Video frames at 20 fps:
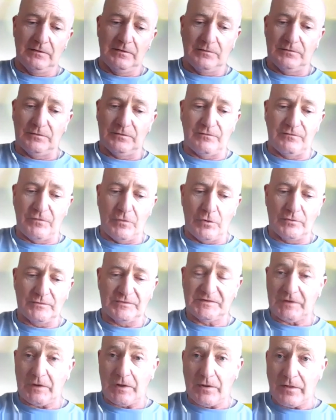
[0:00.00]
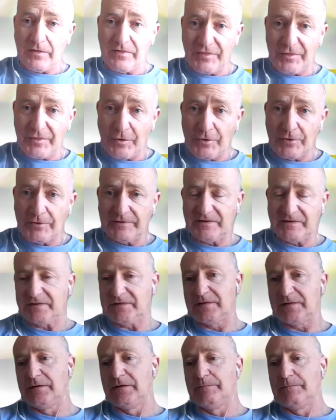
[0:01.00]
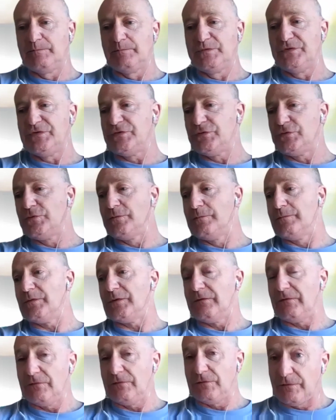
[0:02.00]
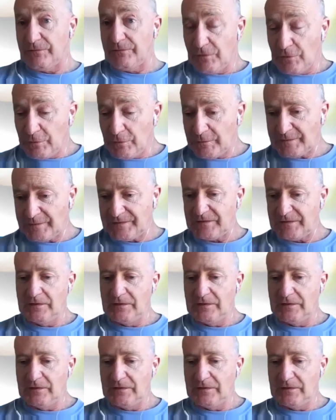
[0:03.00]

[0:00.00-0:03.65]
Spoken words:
the first thoughts to first